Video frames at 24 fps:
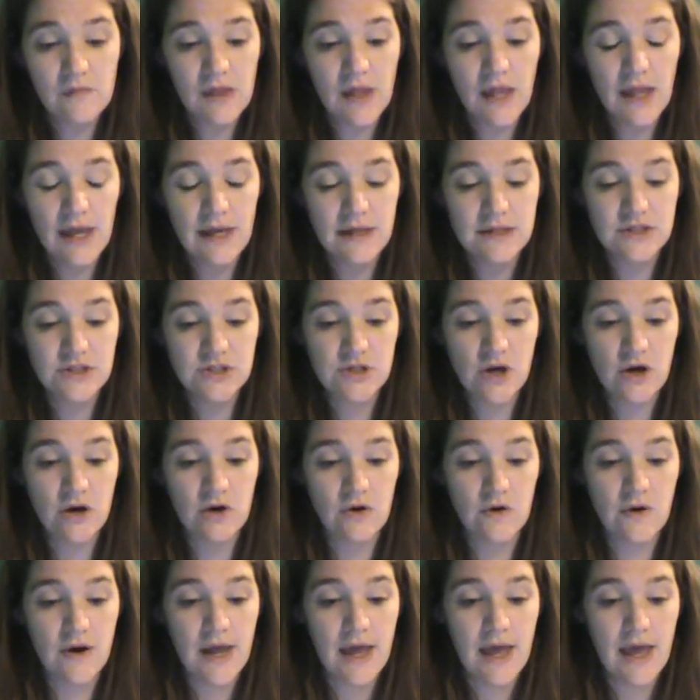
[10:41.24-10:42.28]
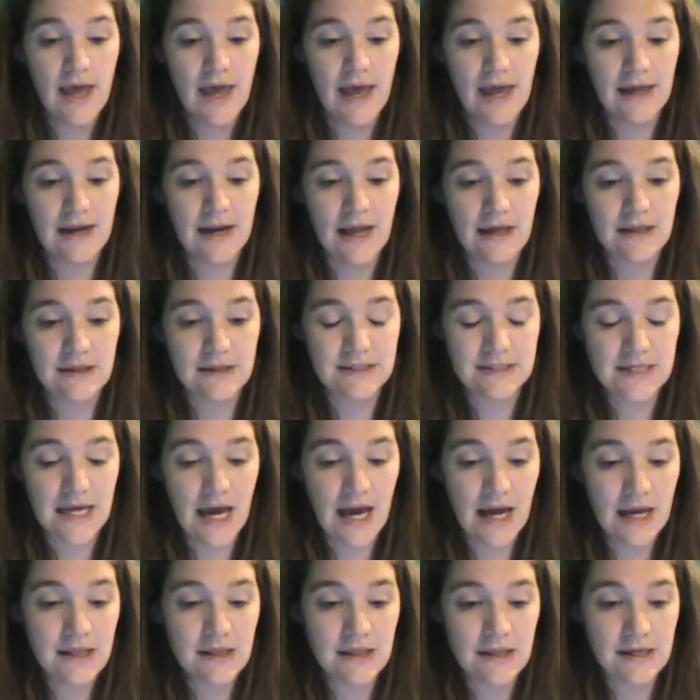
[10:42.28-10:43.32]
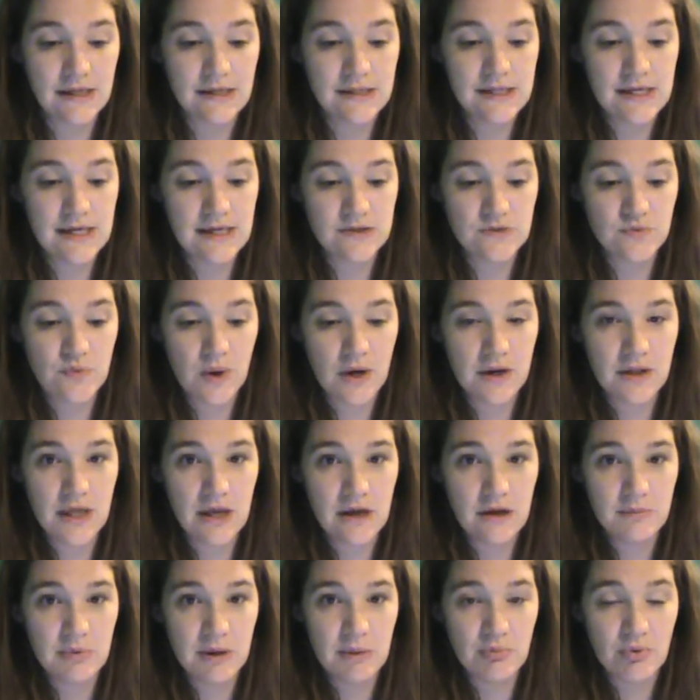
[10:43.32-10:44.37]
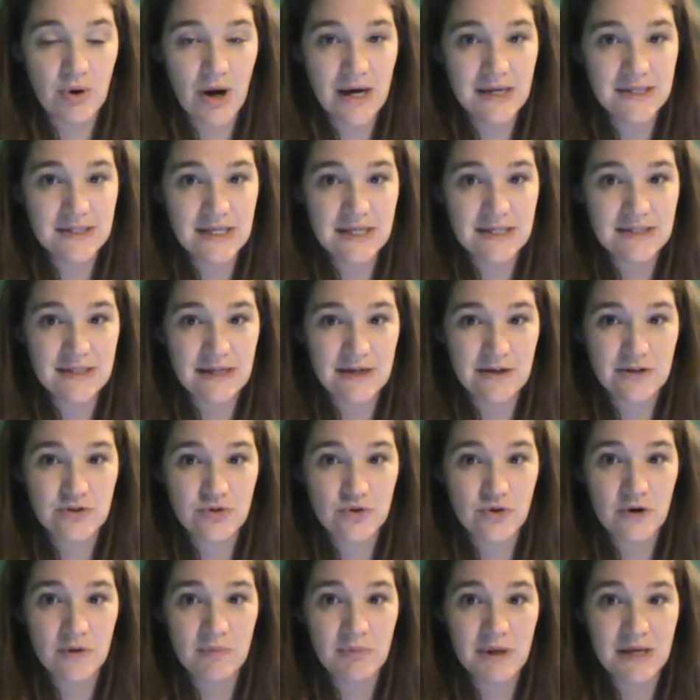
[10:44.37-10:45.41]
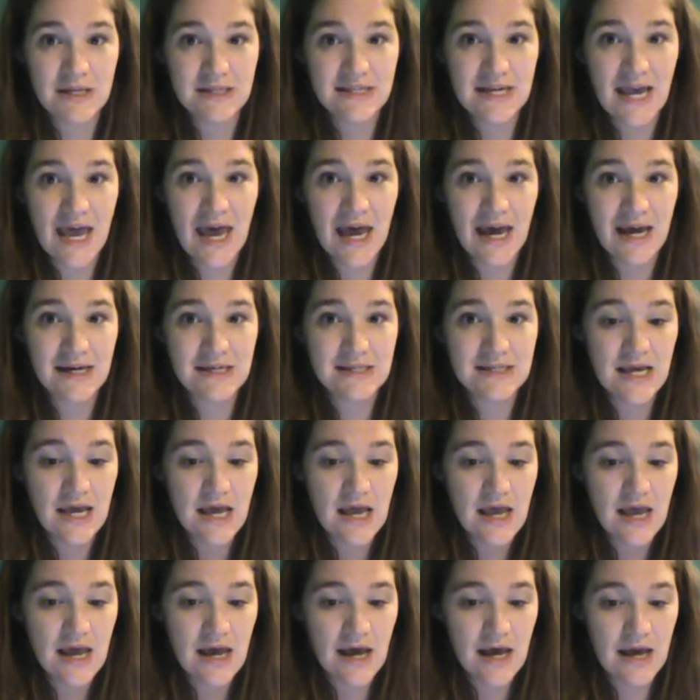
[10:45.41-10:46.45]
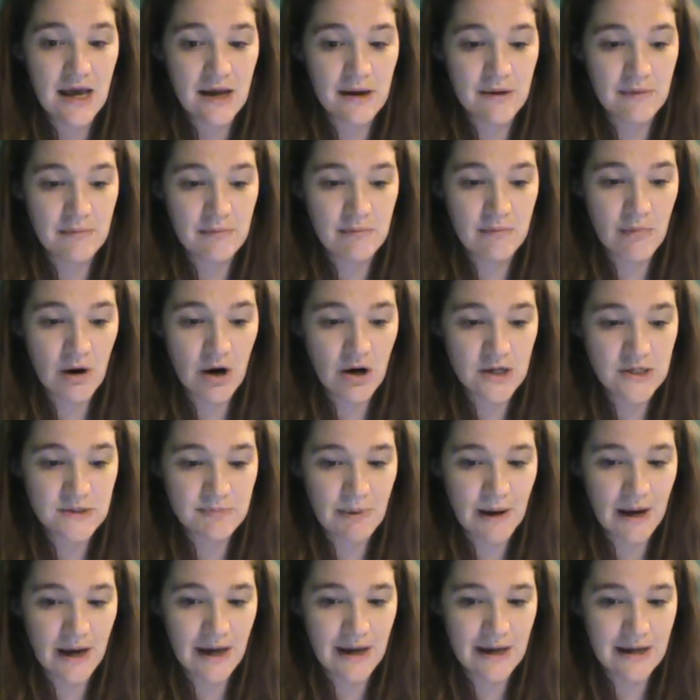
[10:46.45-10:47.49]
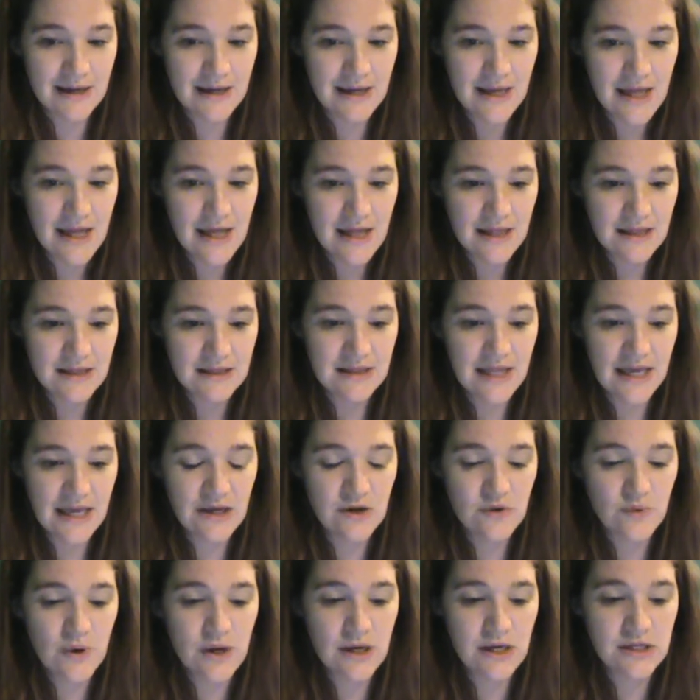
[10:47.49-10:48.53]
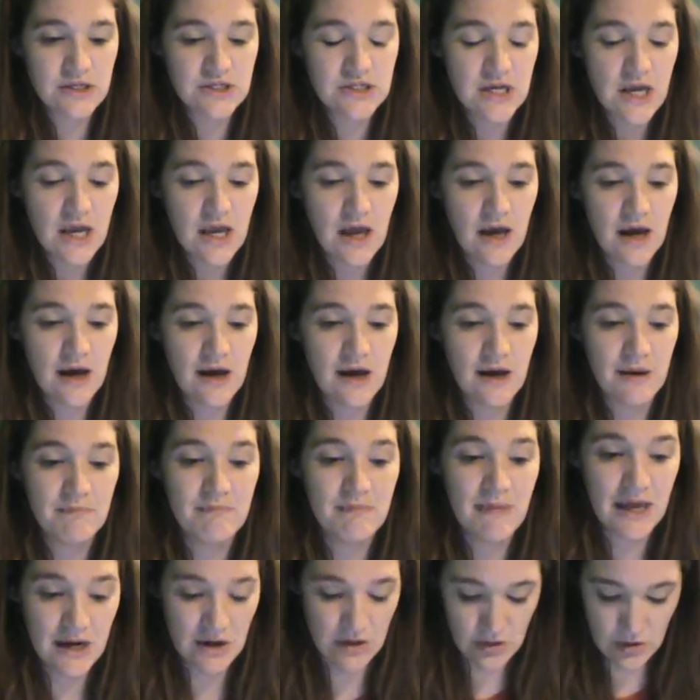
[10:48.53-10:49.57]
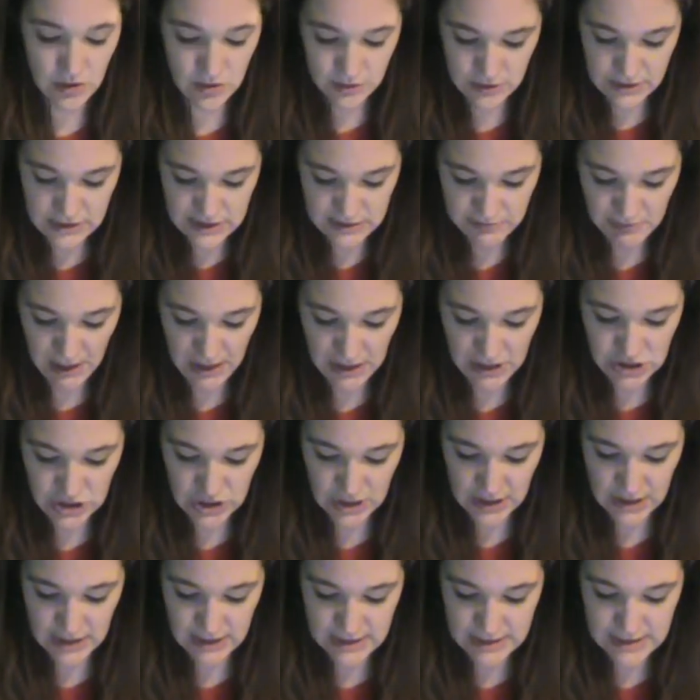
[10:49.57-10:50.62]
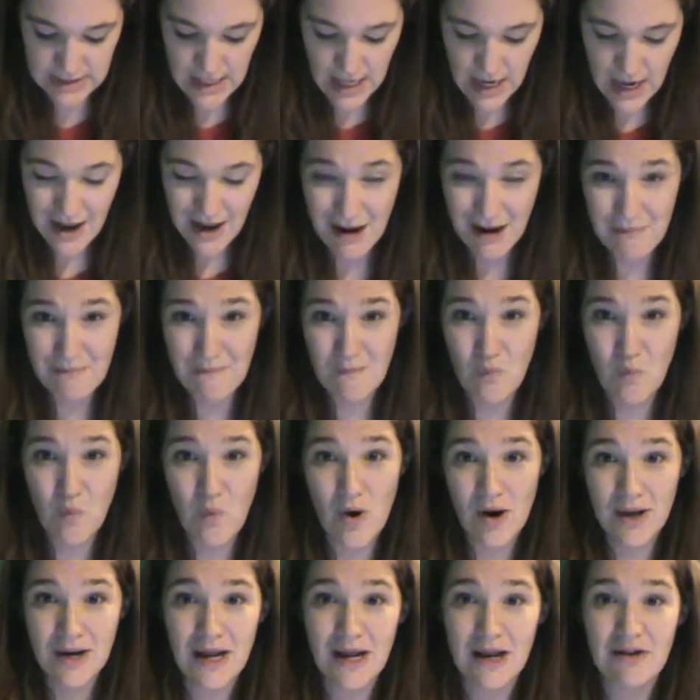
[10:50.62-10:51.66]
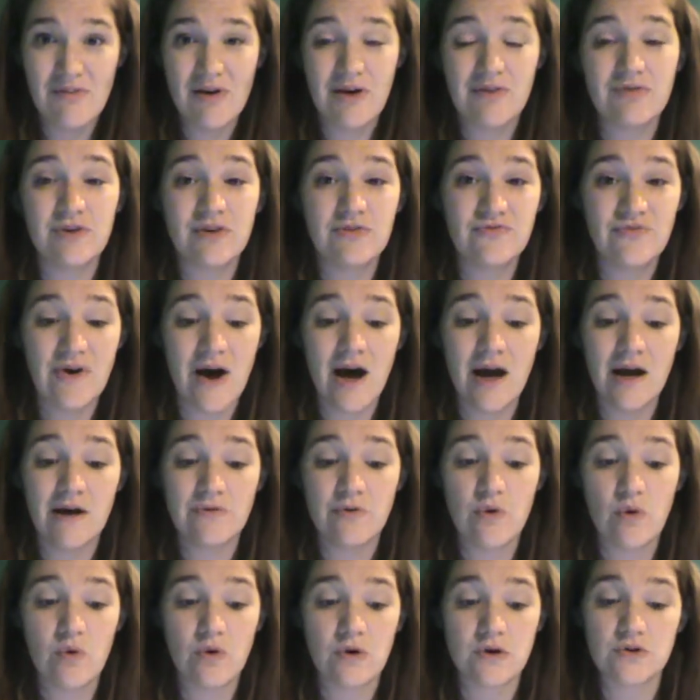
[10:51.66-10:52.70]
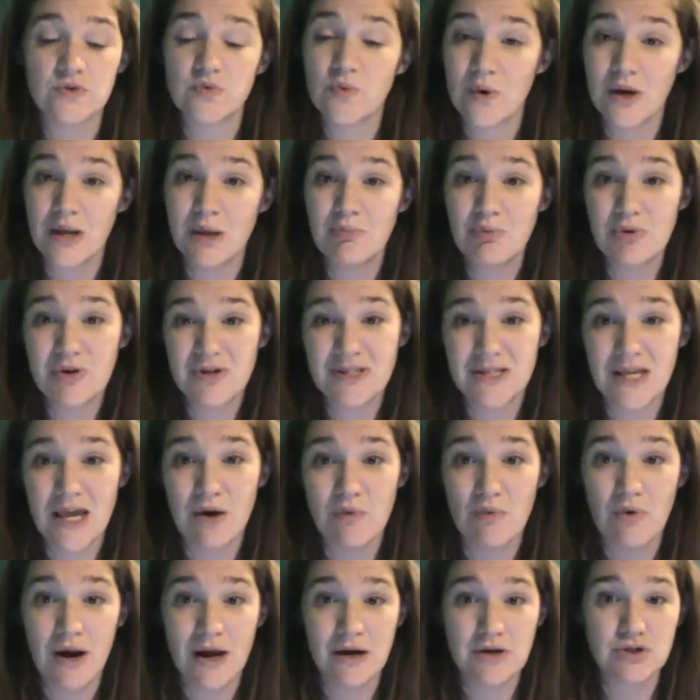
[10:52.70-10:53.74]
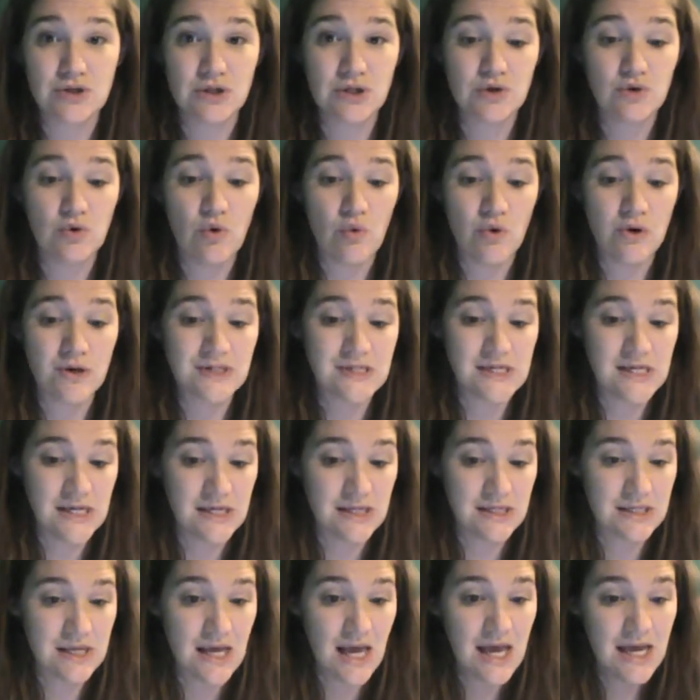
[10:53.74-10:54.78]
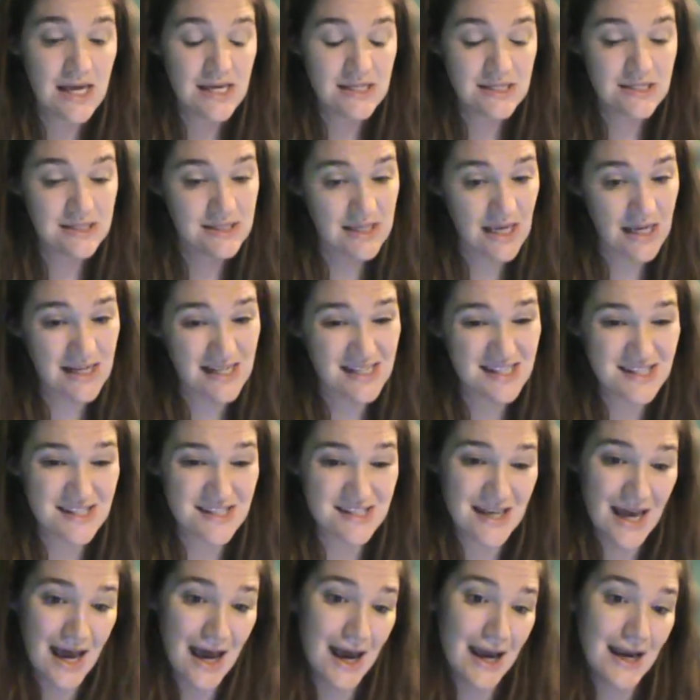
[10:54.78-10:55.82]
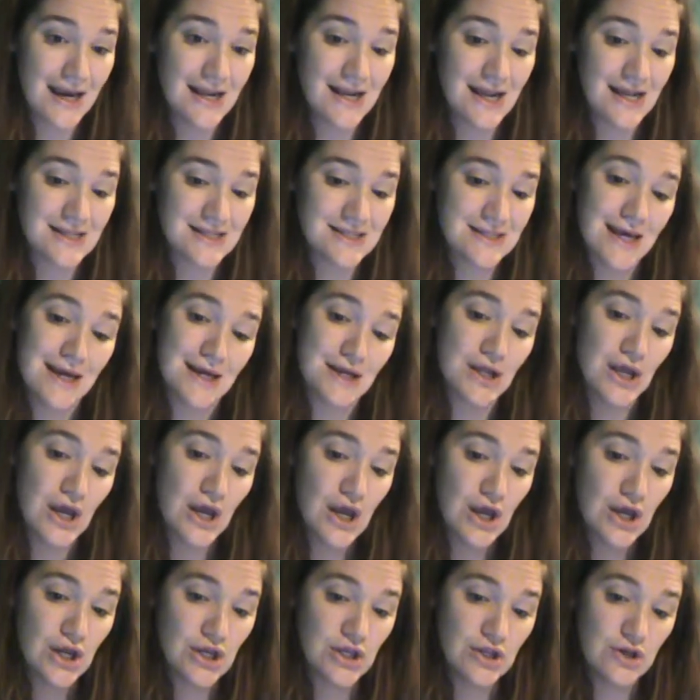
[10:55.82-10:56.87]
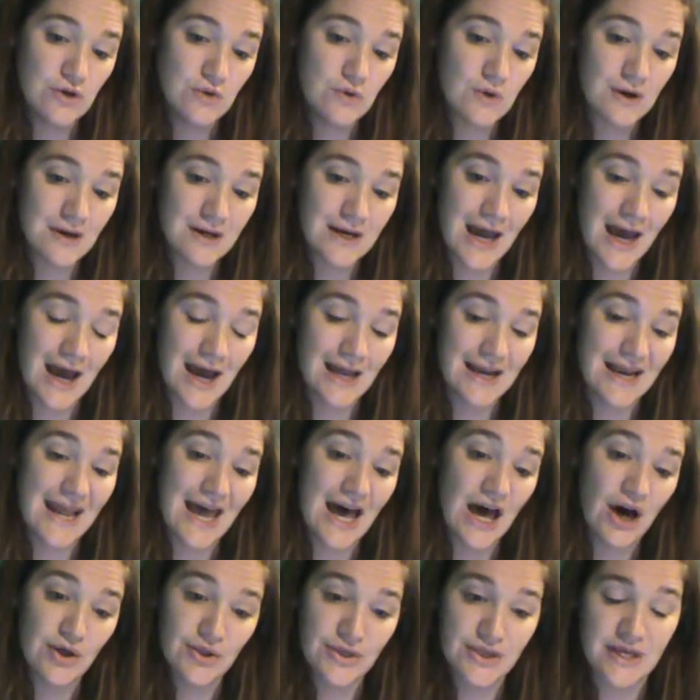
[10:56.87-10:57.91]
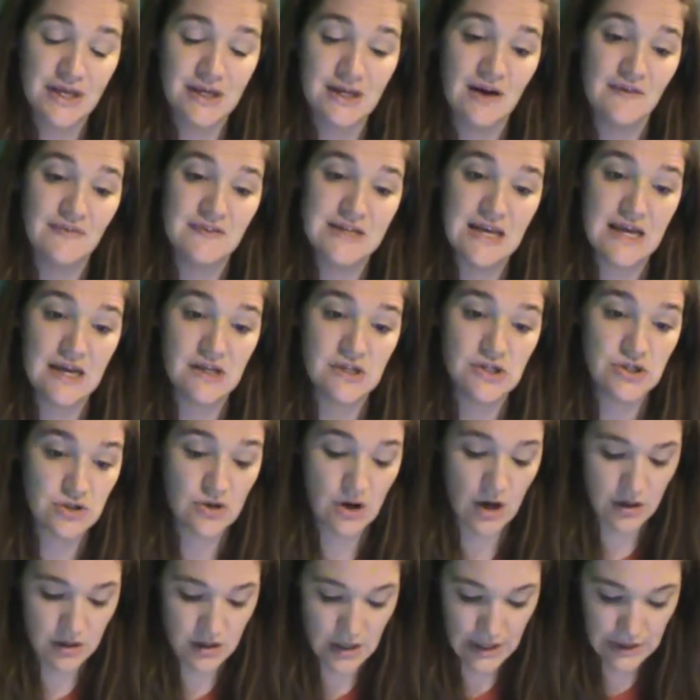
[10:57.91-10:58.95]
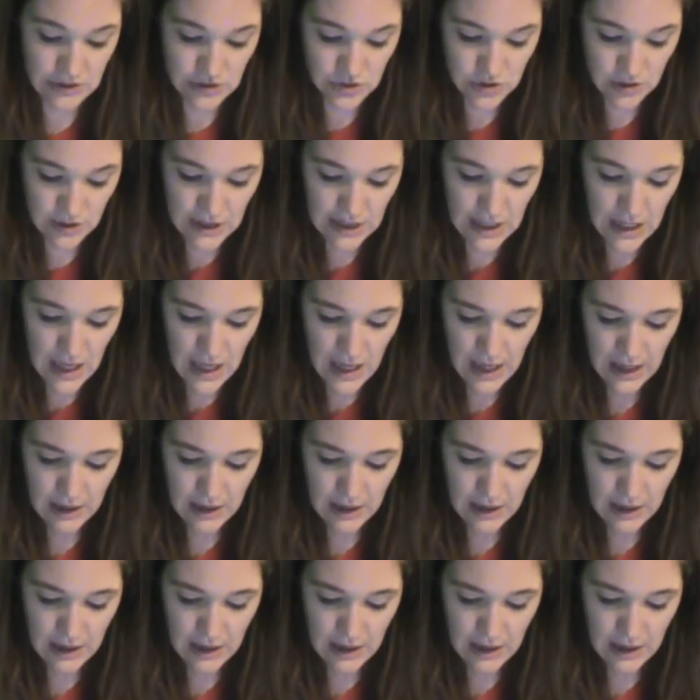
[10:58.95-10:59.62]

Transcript: And so at Ellis Island is where they would be processed. They'd sort of be tagged, marked by language, medical inspections. 1 out of every 5, or 20%, were actually quarantined, set aside, and said, you are not healthy enough to enter our country.